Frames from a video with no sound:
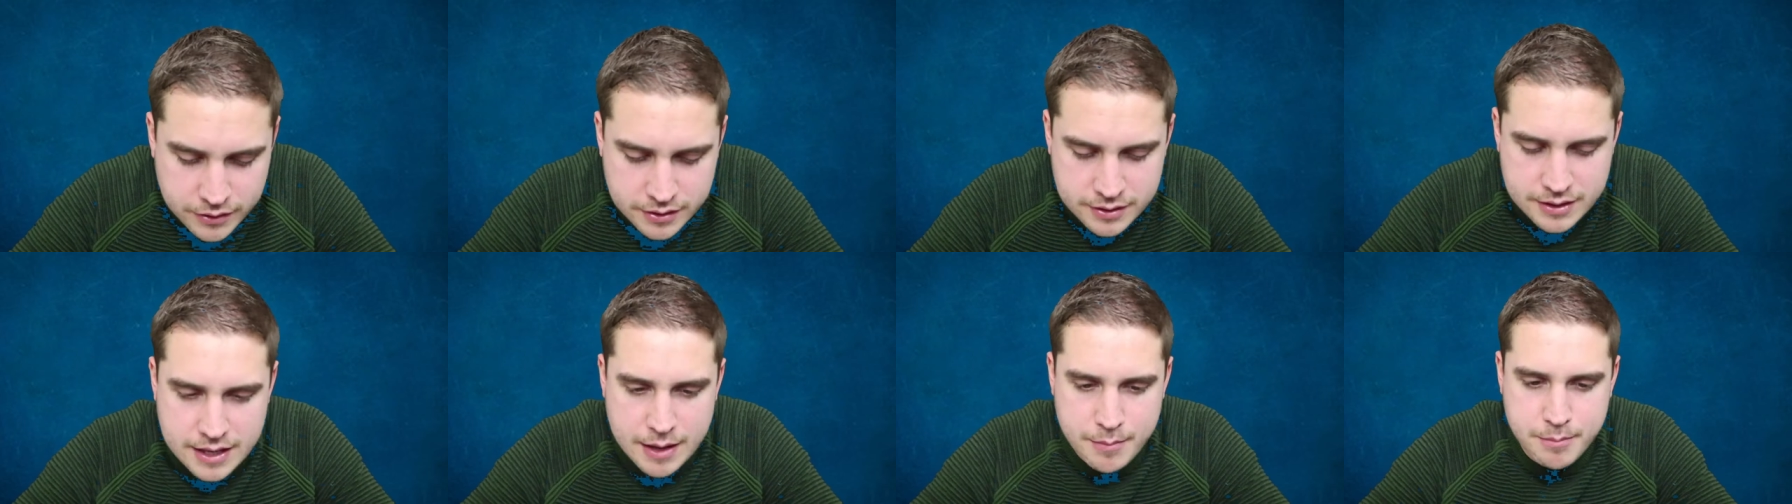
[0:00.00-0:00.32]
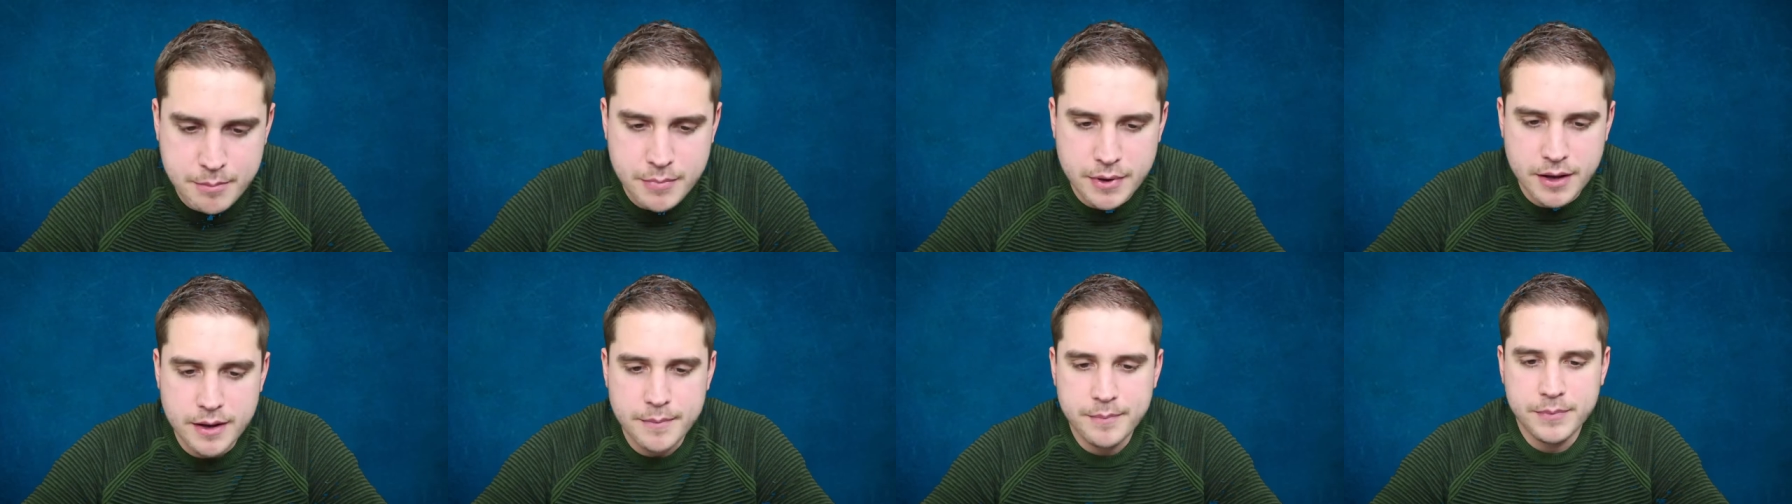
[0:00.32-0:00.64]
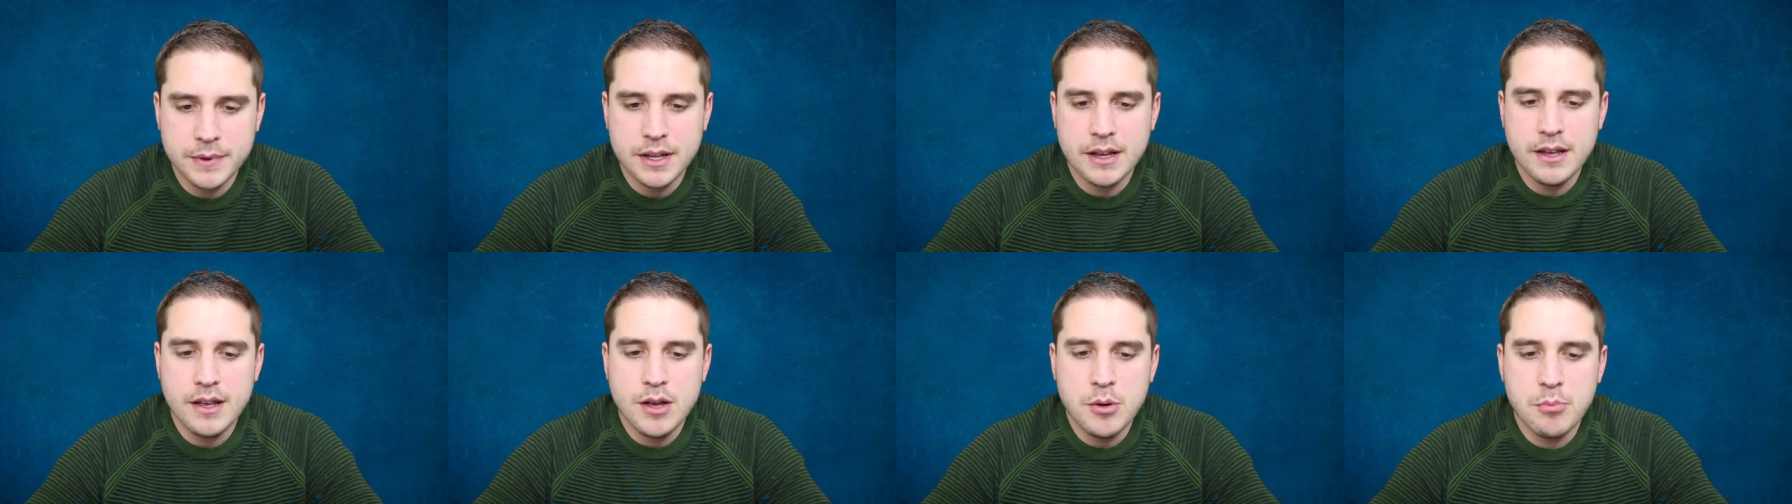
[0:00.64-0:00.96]
December
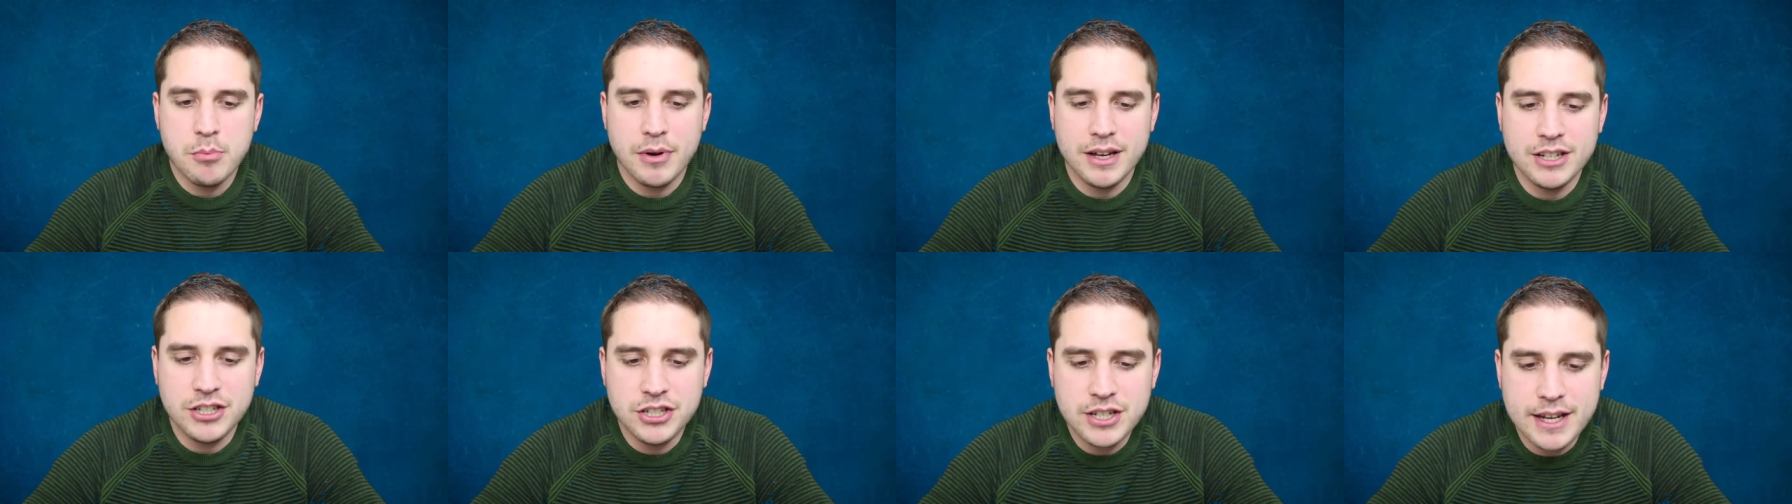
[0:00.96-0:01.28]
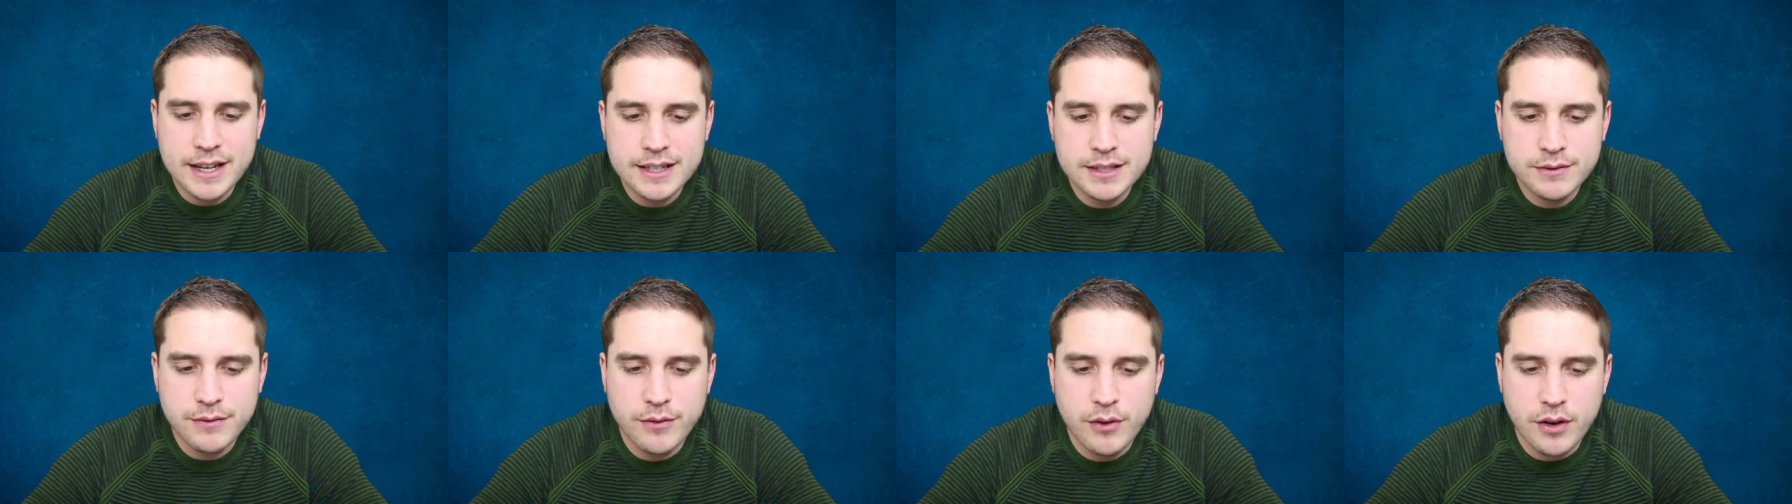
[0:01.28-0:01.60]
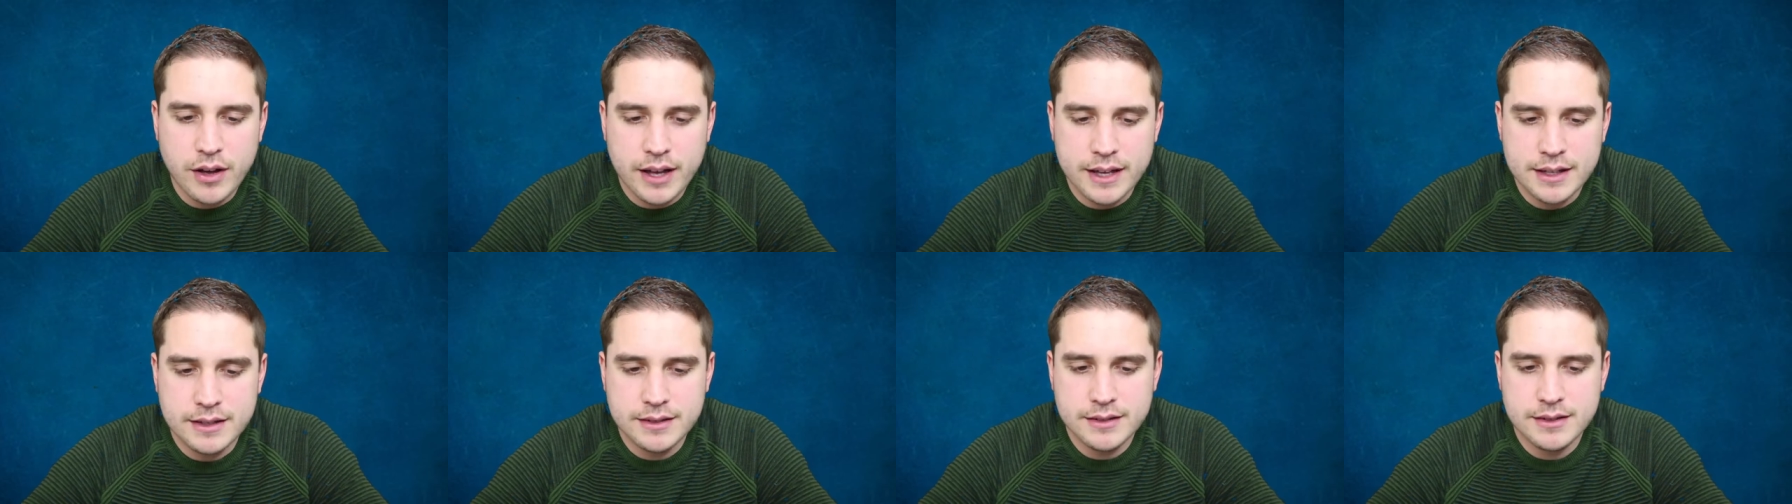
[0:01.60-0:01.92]
by Jess
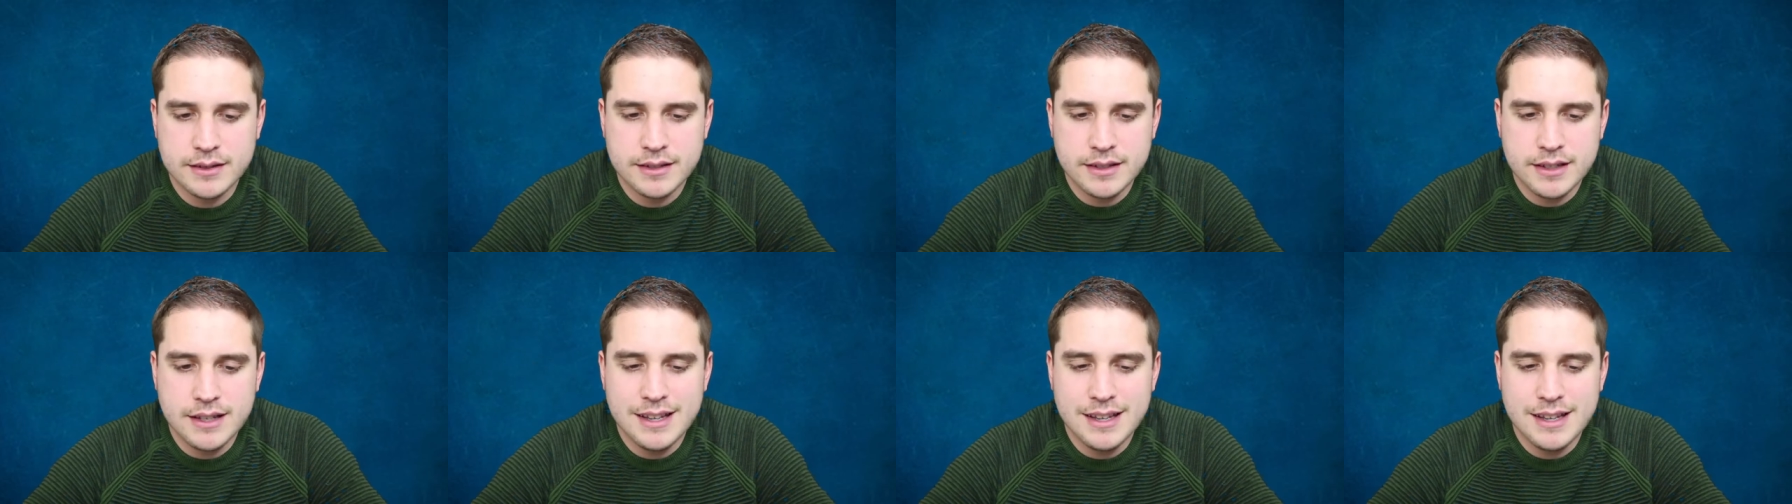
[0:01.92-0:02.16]
Weiss.